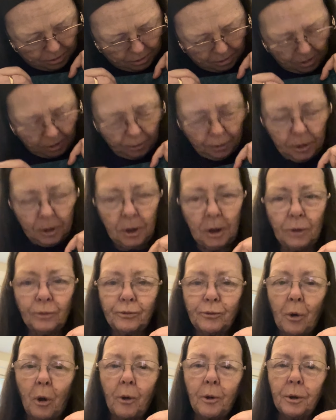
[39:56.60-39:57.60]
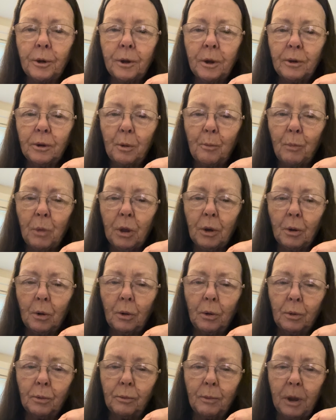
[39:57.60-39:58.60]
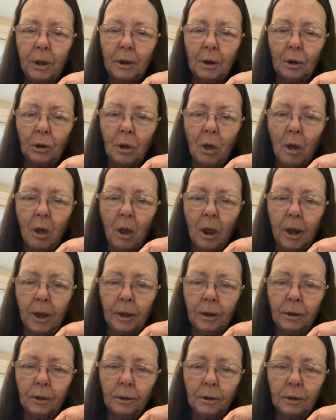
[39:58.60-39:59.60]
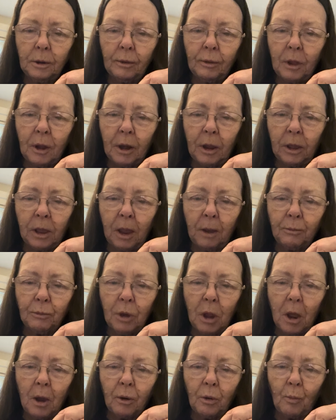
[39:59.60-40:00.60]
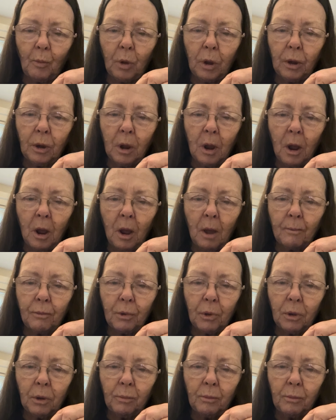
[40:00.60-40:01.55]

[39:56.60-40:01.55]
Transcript: I think I started in the middle and made a line, and then I came down and went up and